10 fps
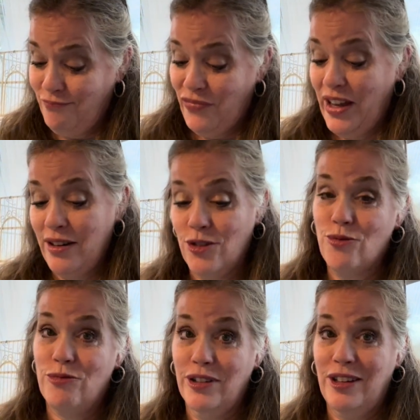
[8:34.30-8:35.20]
That is
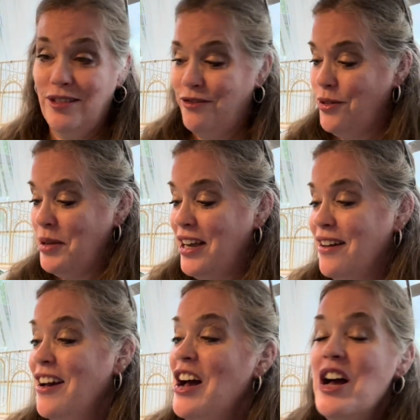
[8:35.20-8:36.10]
really good for me.
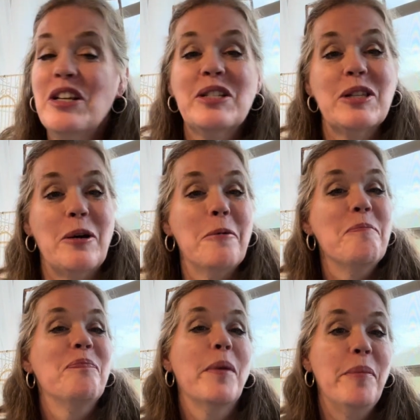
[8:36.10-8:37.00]
So,
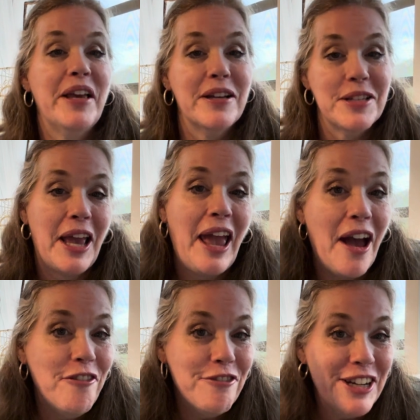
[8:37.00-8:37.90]
because I
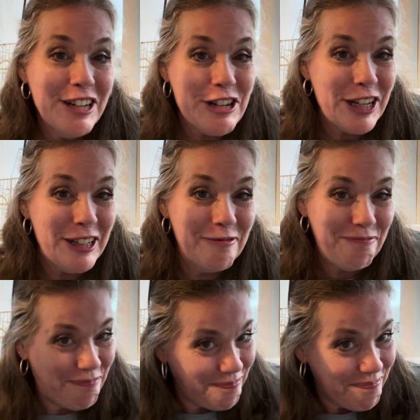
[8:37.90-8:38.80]
have finished it,
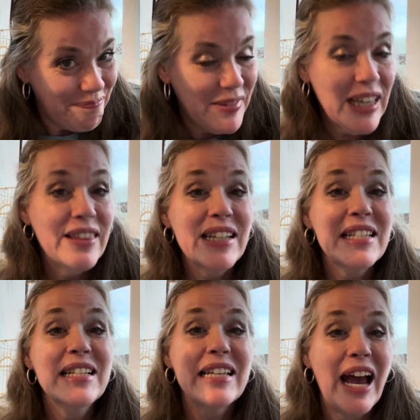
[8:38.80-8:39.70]
this
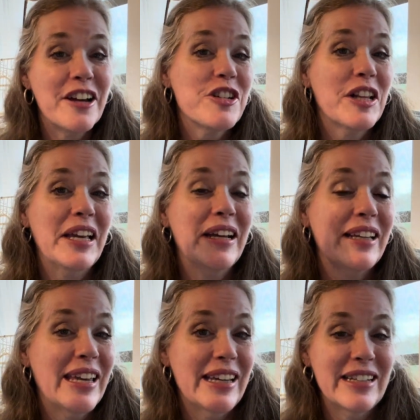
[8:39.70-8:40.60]
is actually a
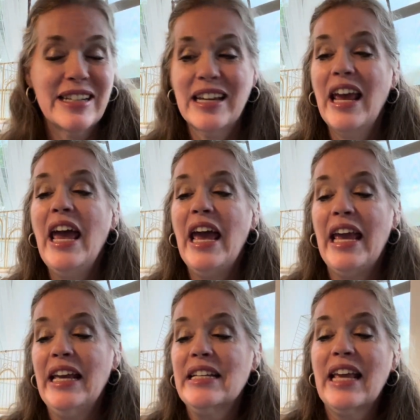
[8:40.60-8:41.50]
kit.
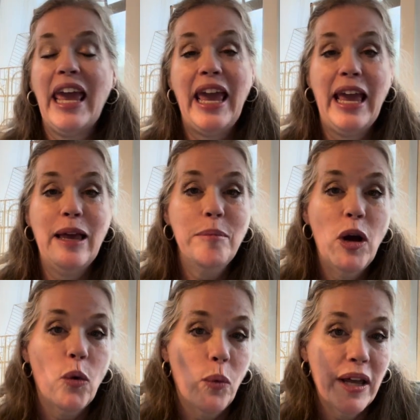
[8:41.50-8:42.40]
It came
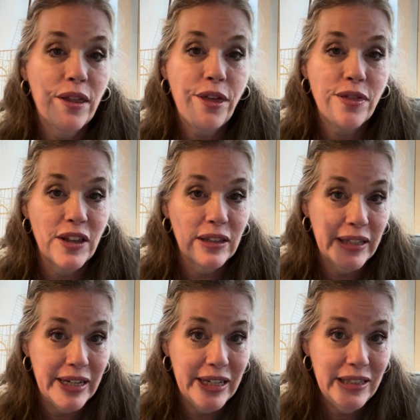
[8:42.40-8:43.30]
with the
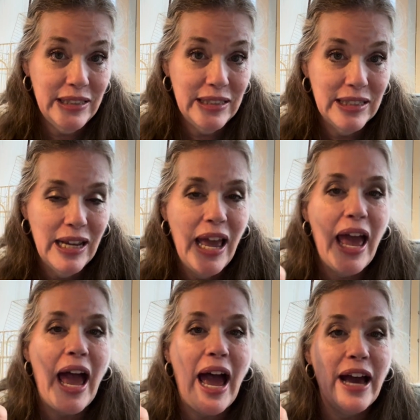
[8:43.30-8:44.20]
linen
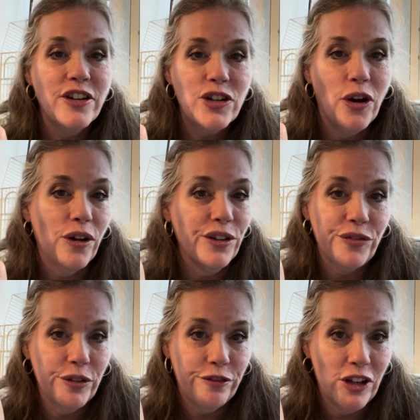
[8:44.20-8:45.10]
and all of
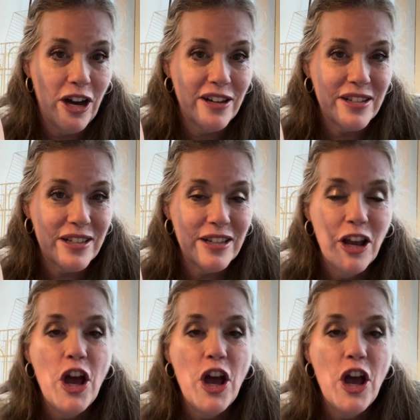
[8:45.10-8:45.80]
the floss.